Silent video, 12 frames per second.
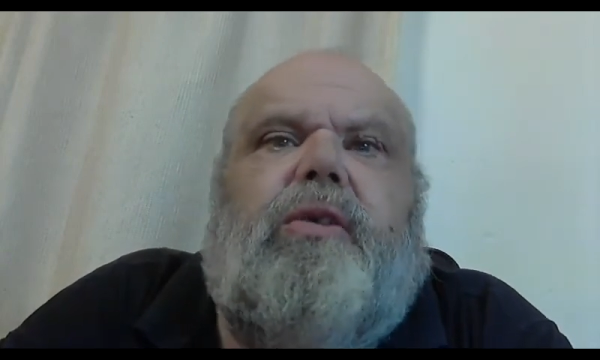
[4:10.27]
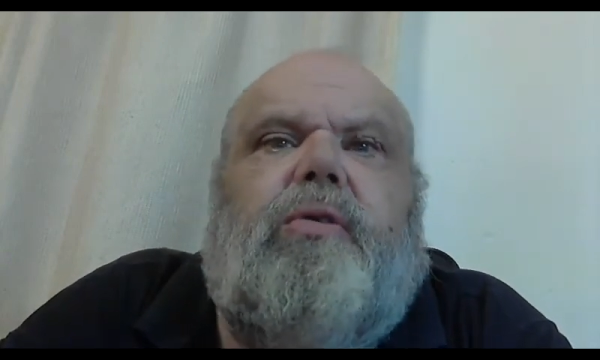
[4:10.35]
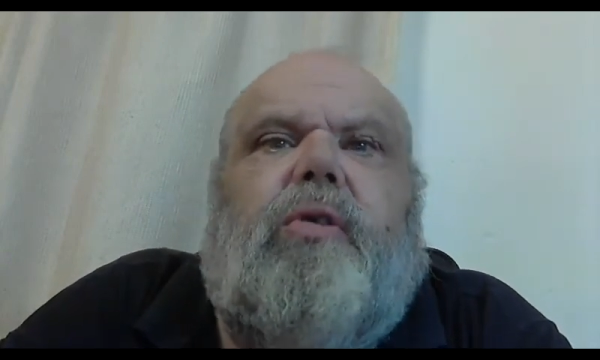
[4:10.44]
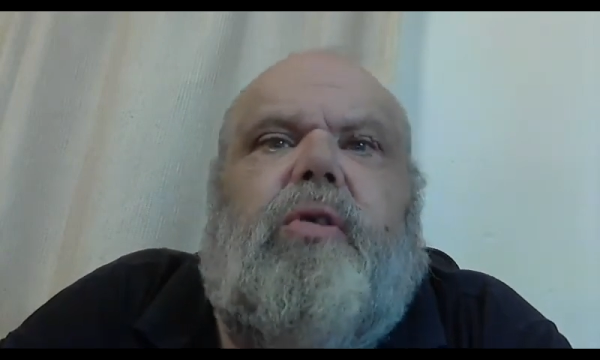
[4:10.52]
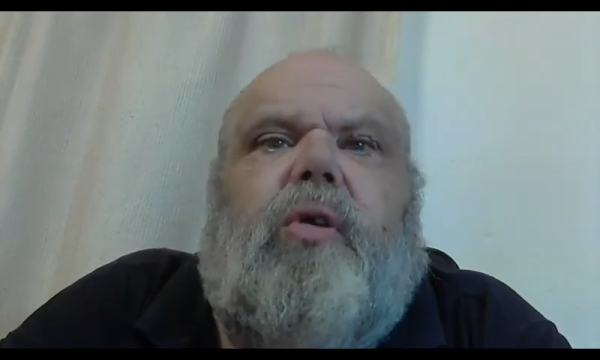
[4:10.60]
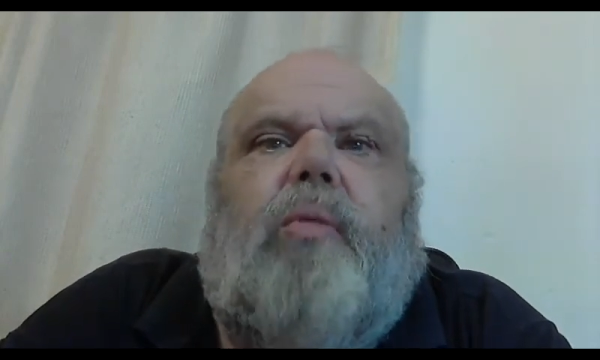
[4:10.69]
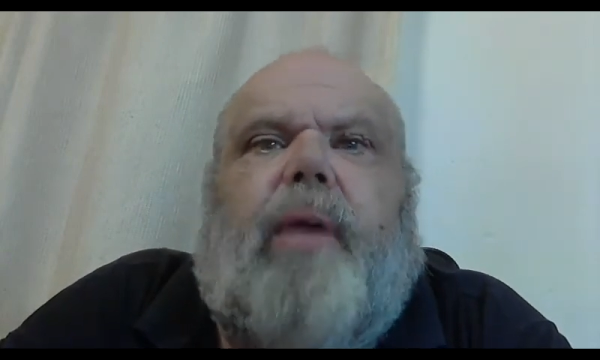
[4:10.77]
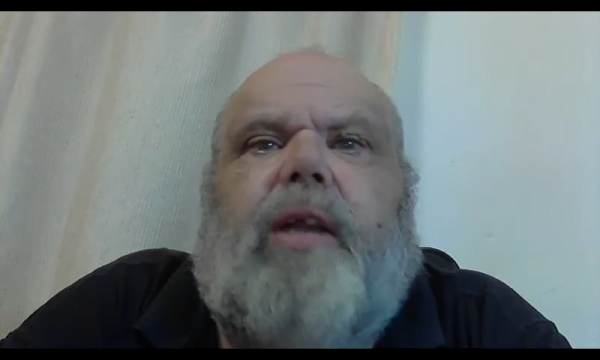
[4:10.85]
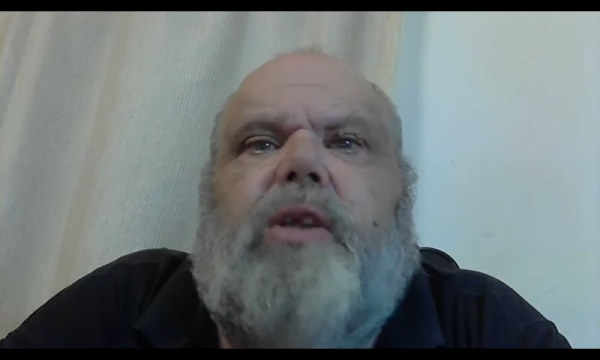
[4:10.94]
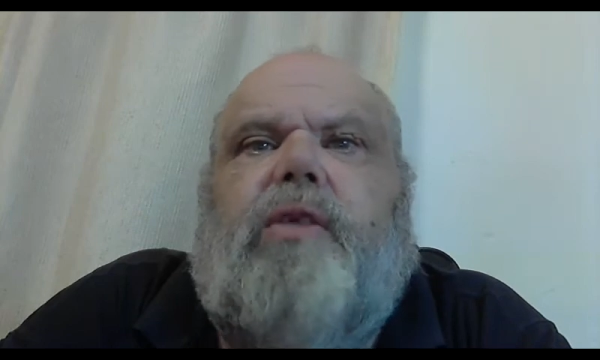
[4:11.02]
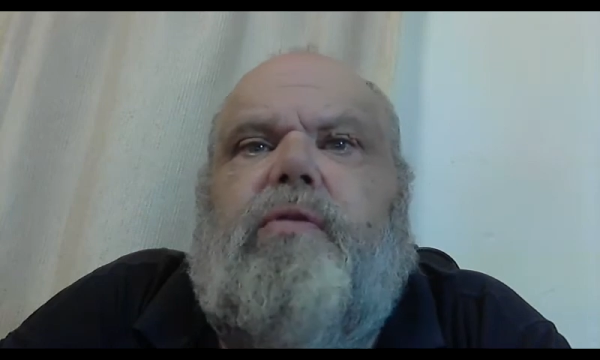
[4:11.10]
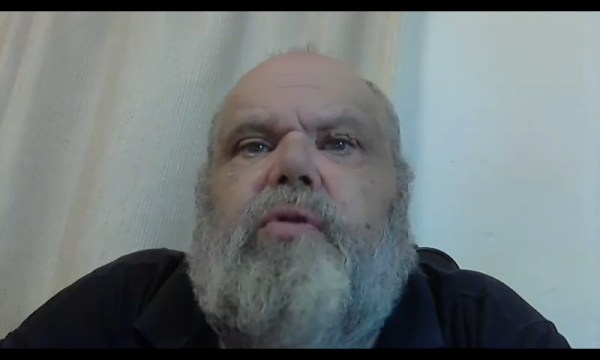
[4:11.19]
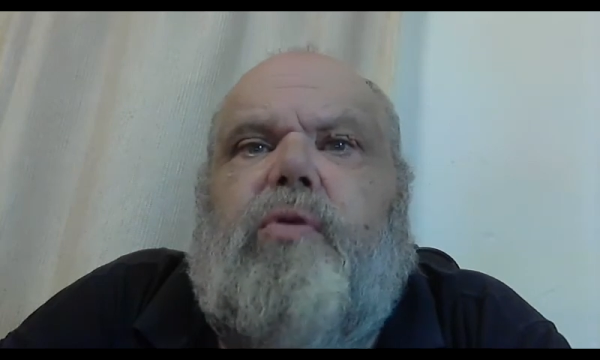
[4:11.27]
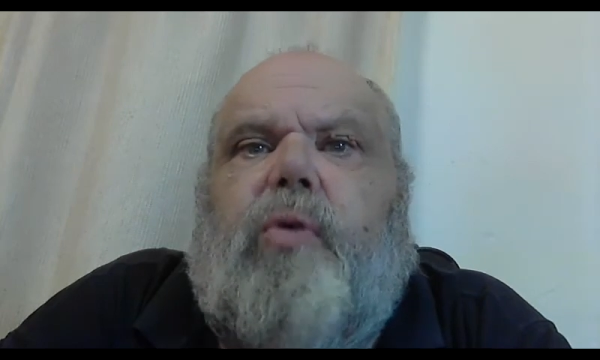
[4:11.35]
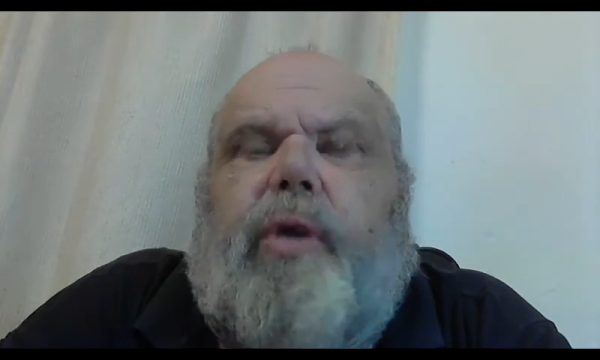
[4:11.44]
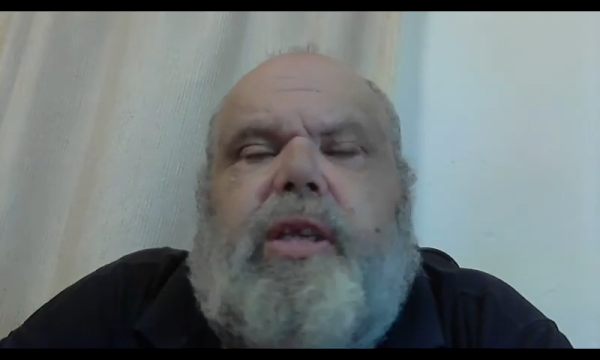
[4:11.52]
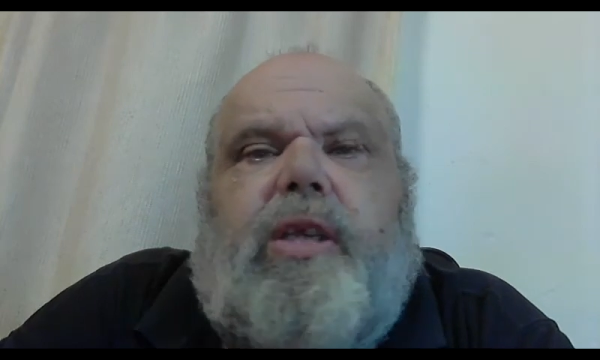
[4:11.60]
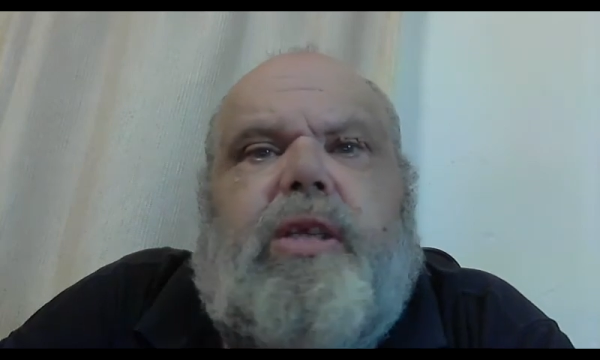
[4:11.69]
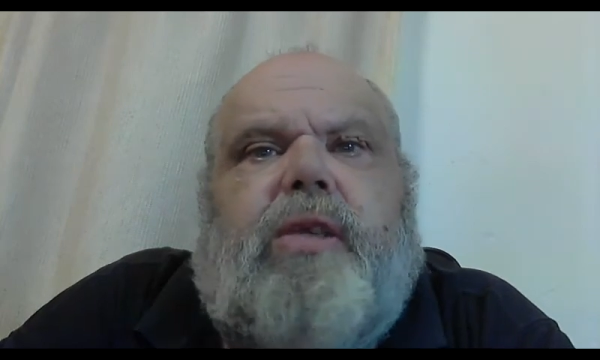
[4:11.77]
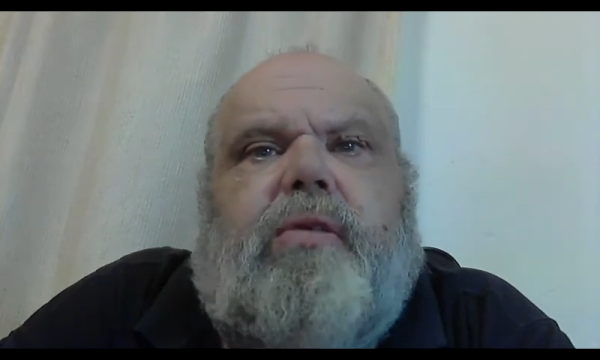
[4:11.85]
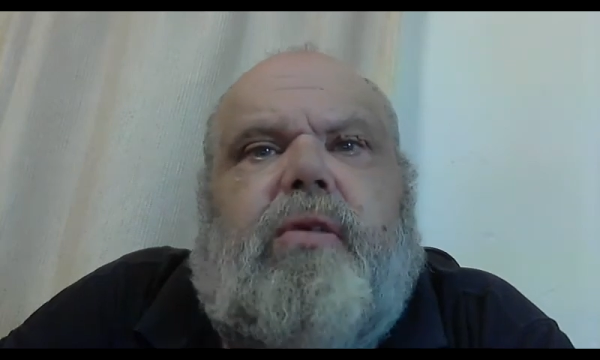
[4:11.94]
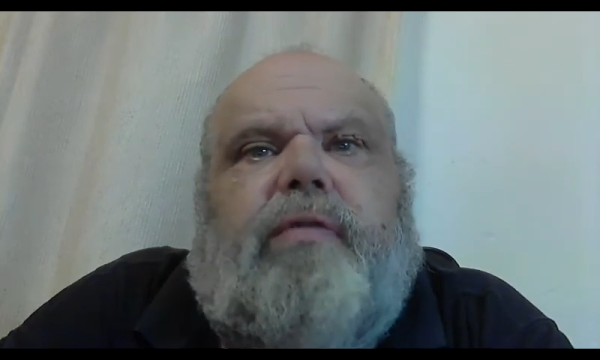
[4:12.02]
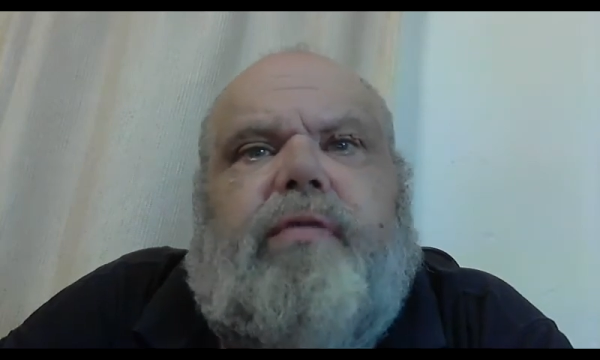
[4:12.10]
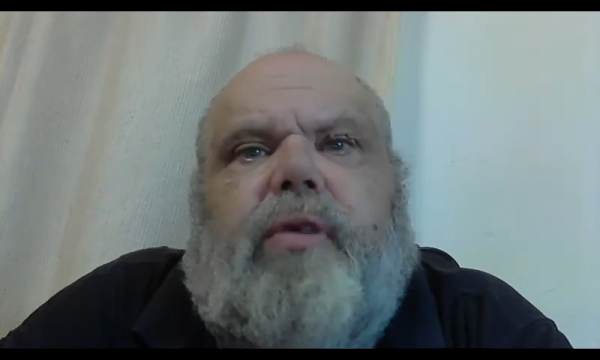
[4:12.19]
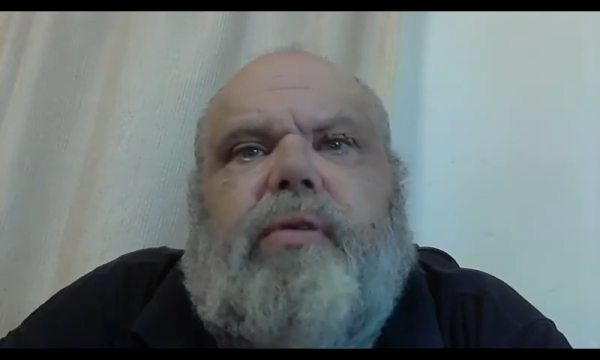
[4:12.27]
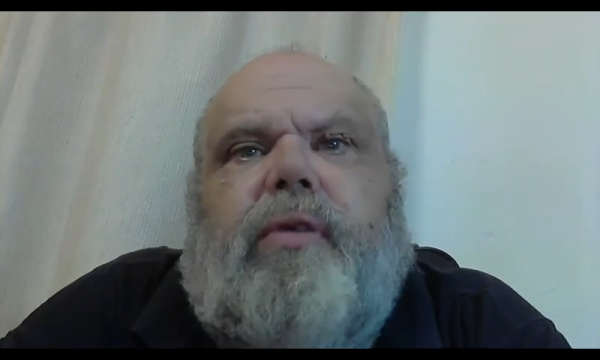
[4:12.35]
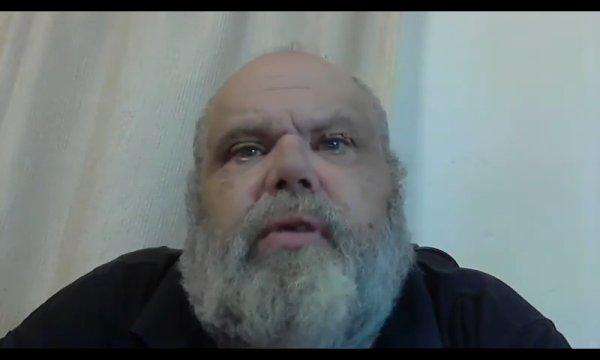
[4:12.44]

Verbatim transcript: to a whole bunch of noise on a phone.